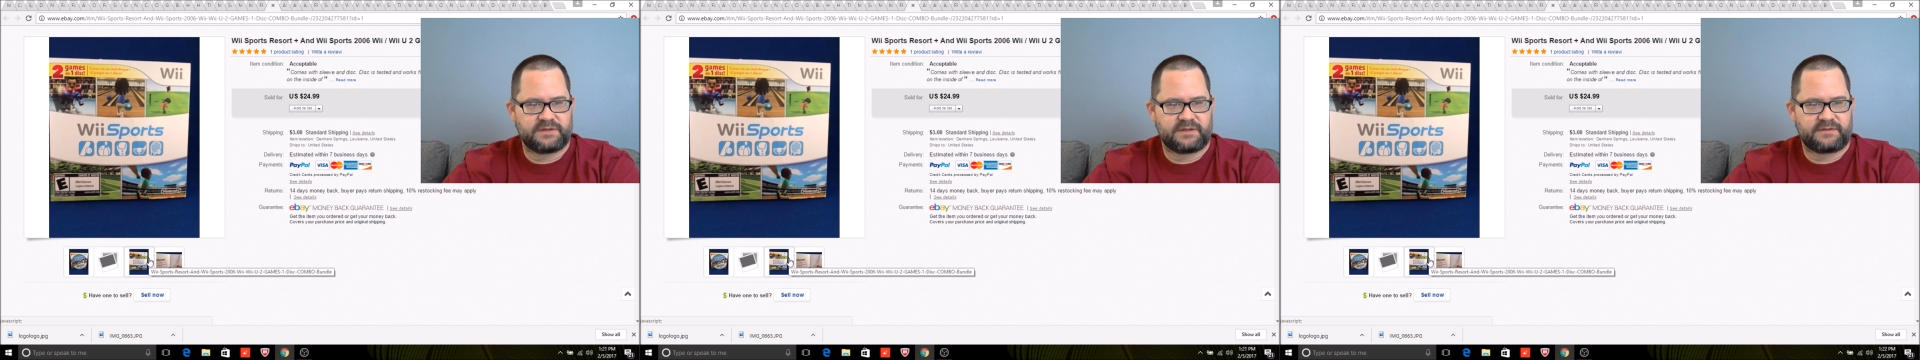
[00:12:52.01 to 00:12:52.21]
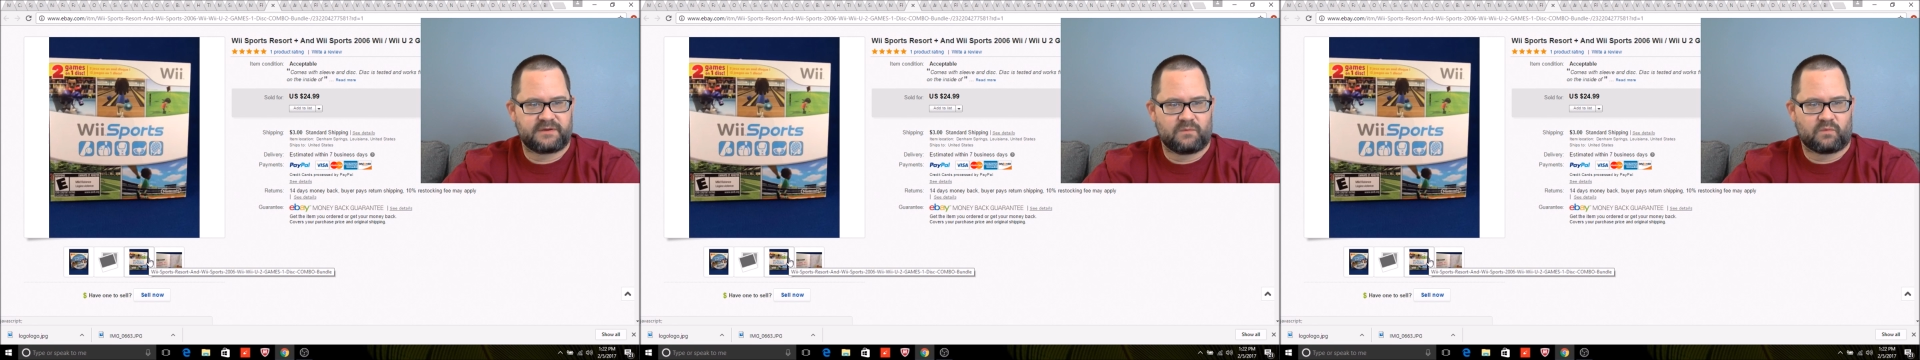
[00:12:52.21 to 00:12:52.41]
I
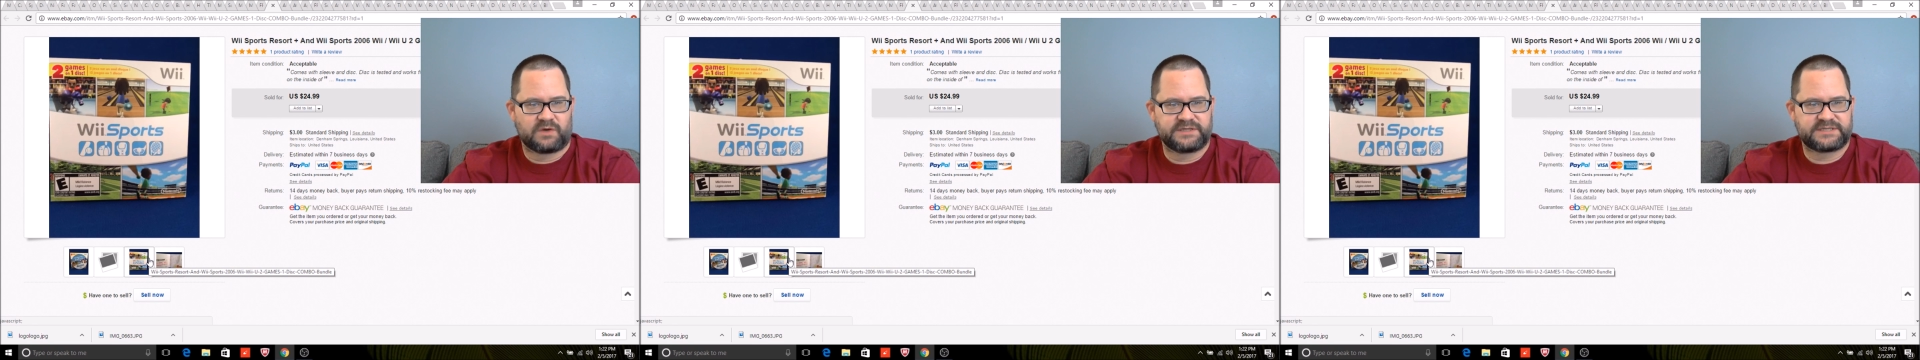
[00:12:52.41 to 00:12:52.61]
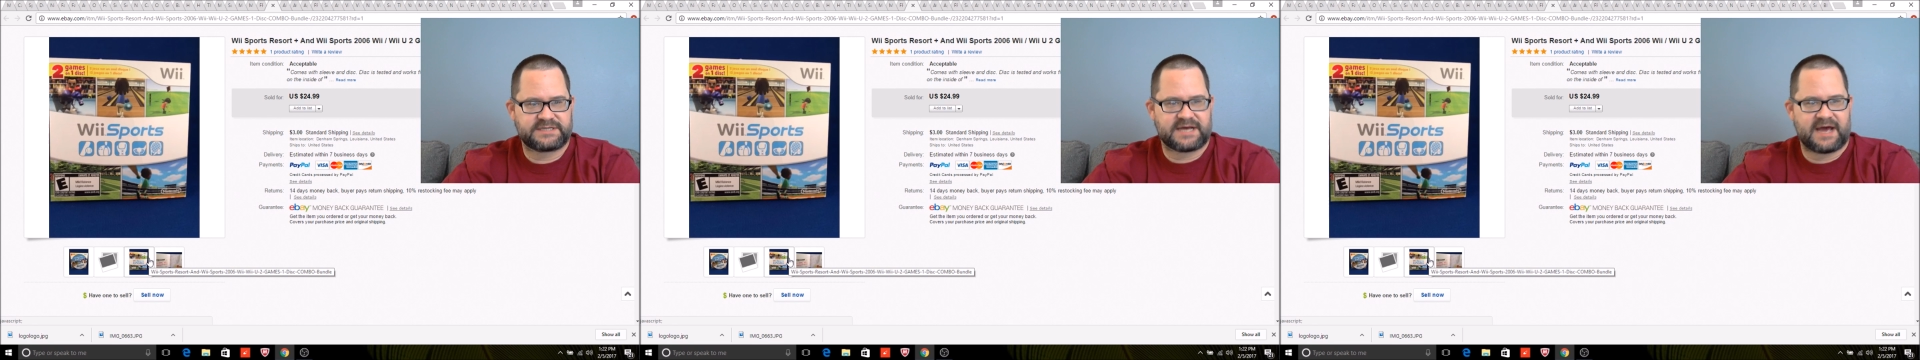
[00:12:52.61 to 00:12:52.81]
think
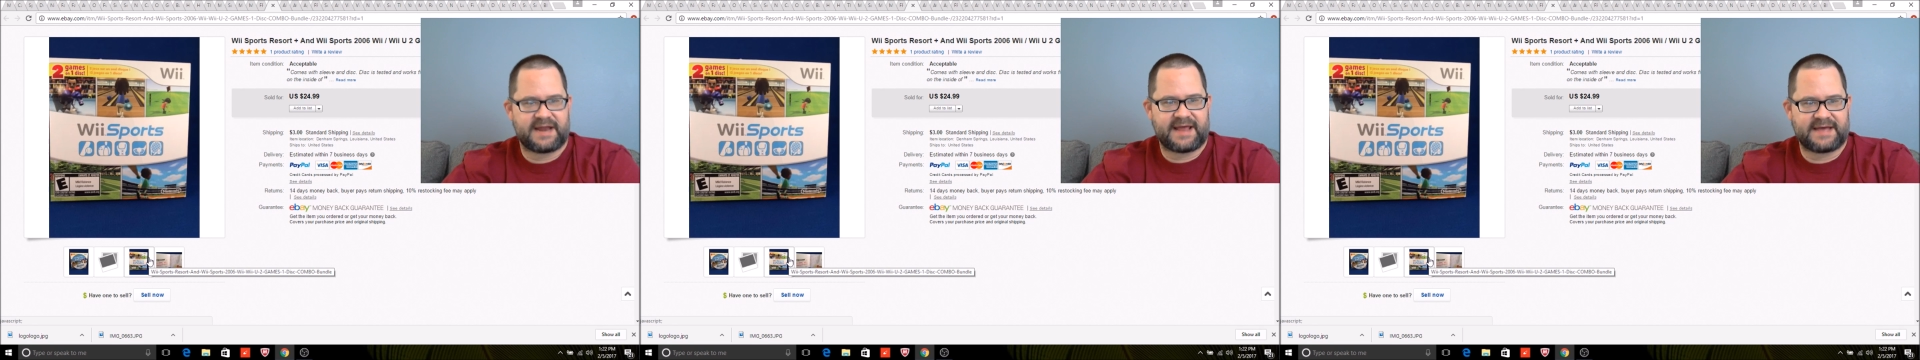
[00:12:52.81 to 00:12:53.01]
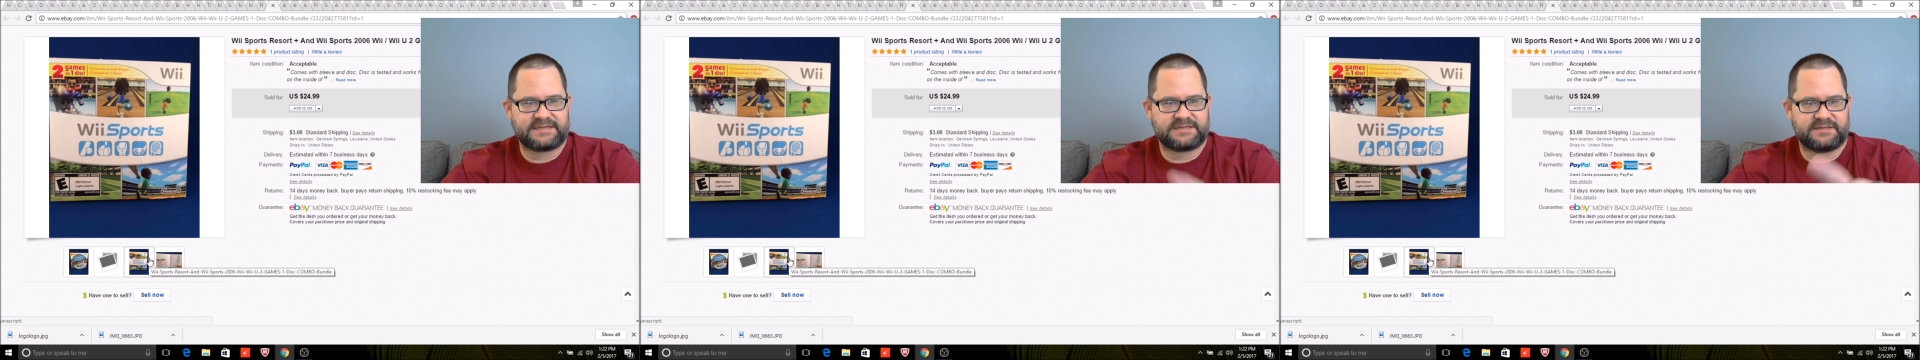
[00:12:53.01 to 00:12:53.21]
one side
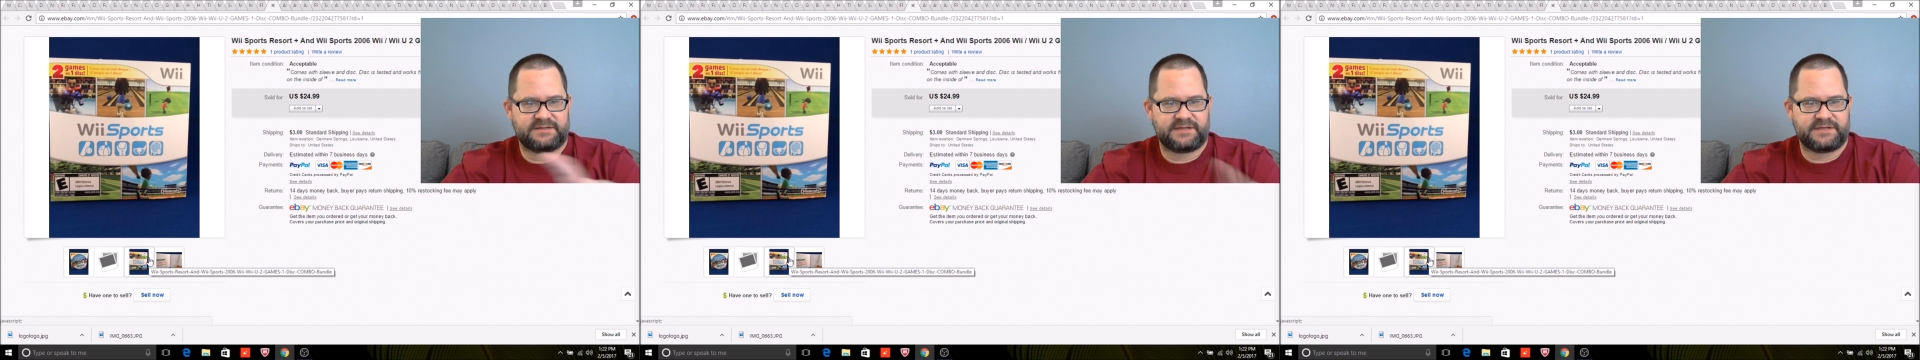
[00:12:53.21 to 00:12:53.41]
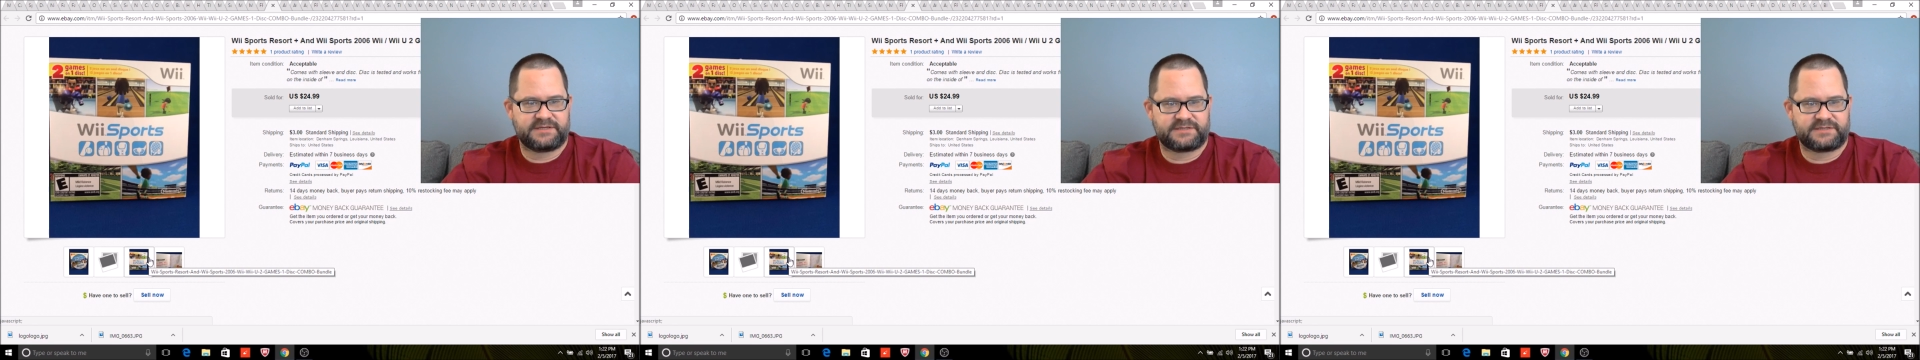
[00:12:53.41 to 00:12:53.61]
has
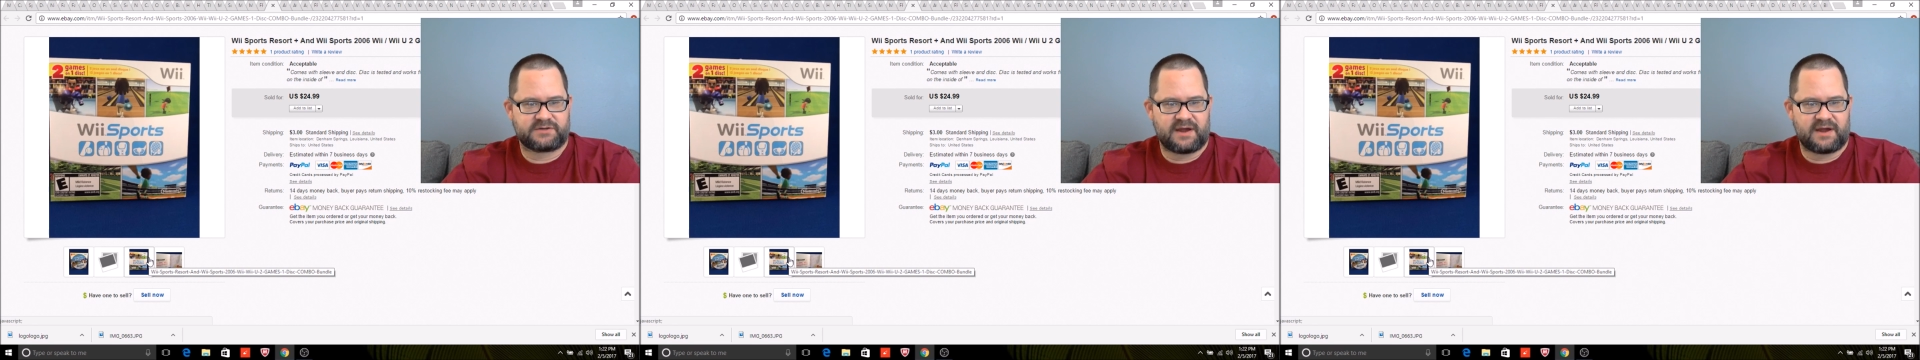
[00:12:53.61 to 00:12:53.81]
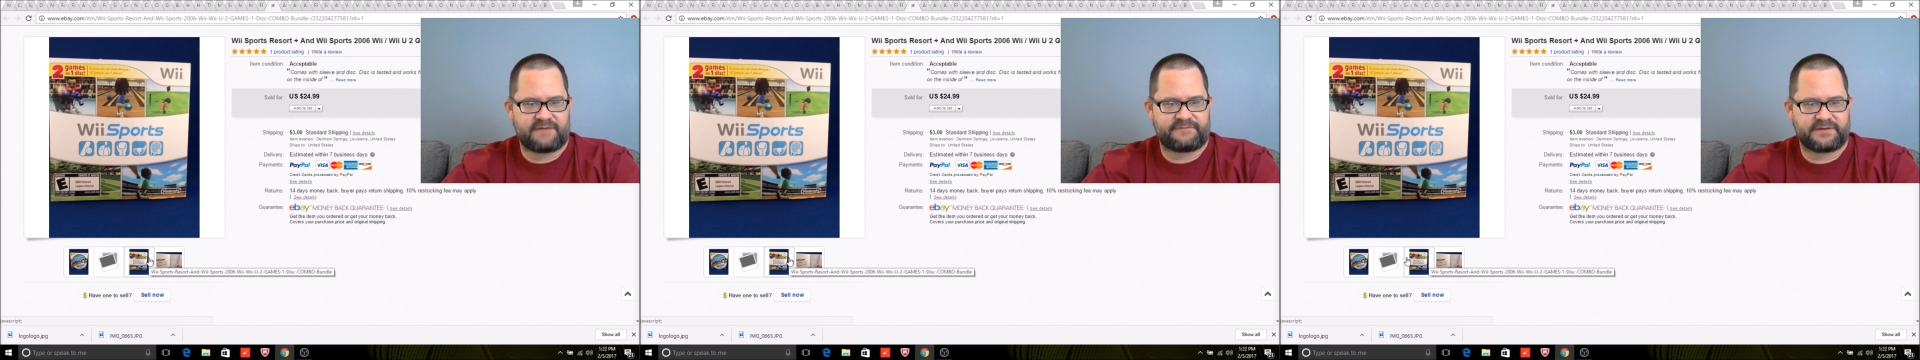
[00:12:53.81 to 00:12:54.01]
these
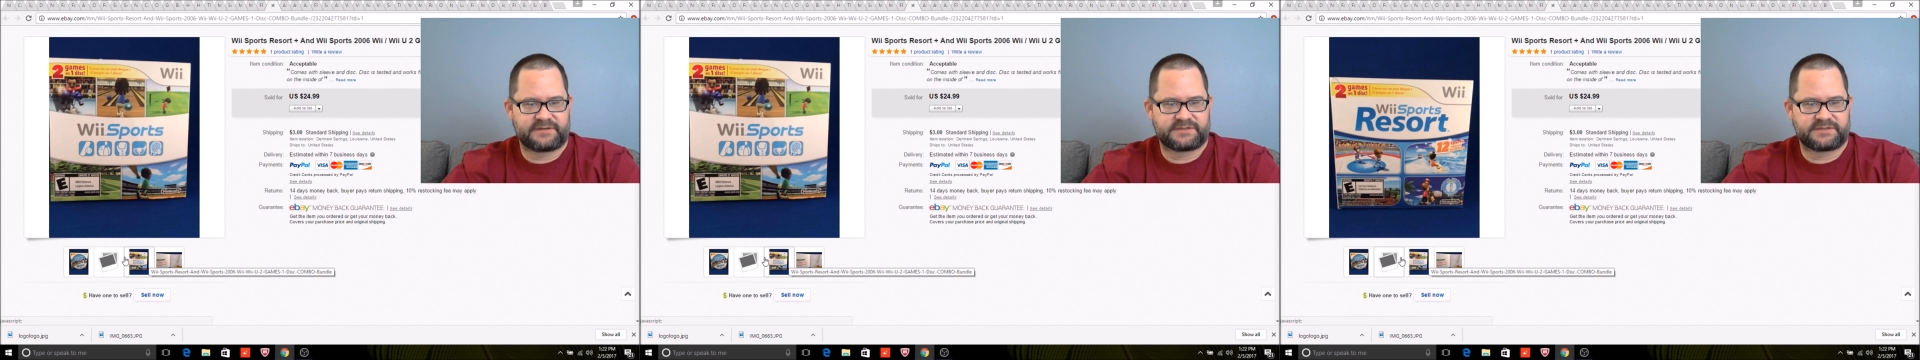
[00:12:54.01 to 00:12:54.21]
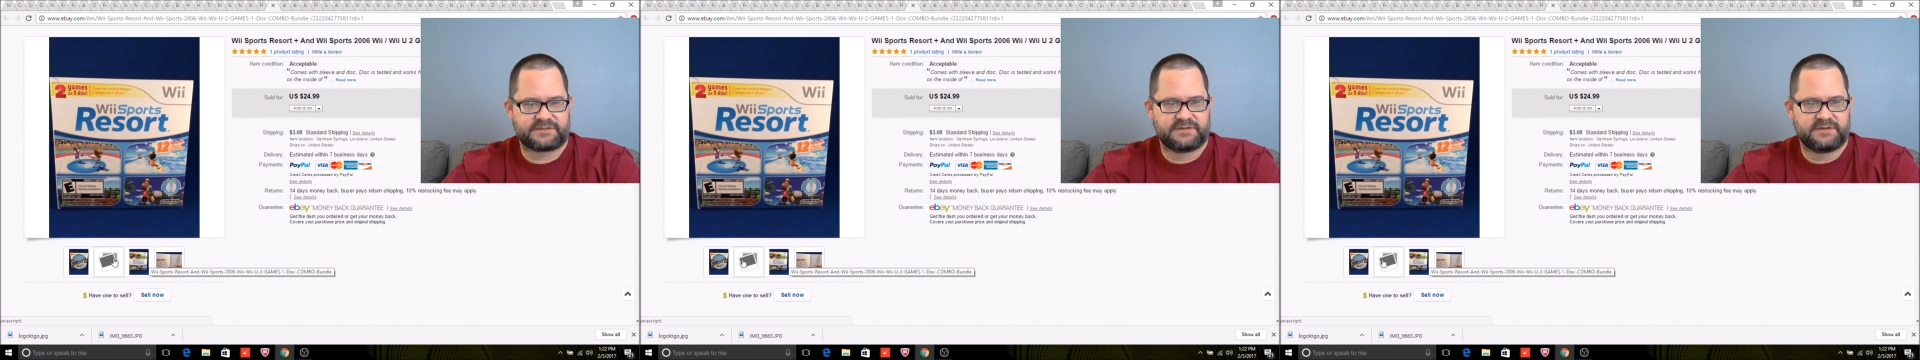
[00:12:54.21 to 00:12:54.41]

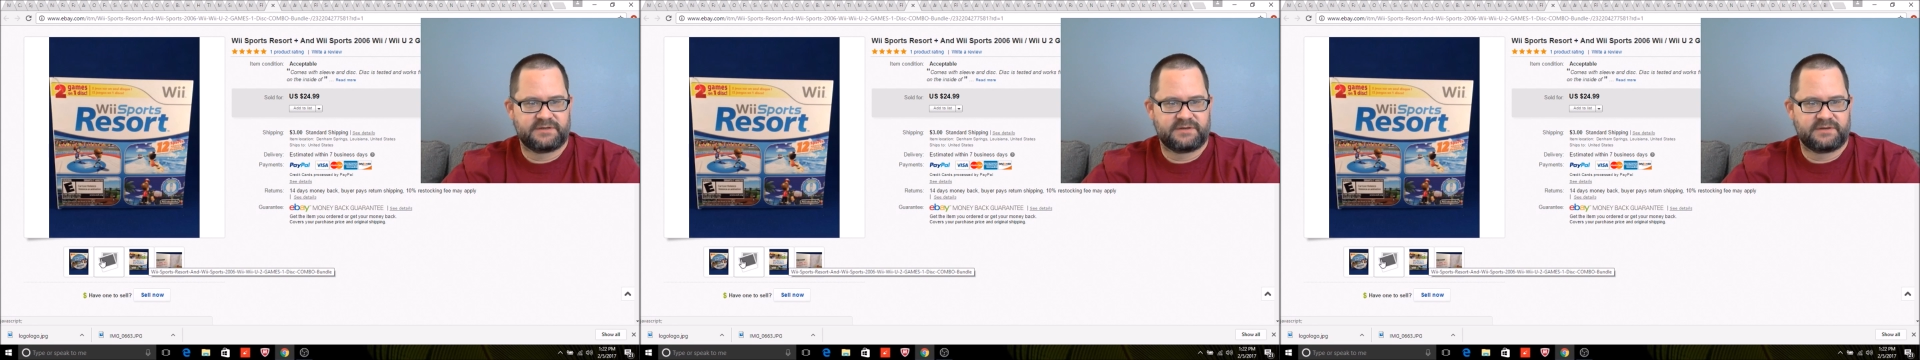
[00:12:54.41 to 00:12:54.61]
graphics,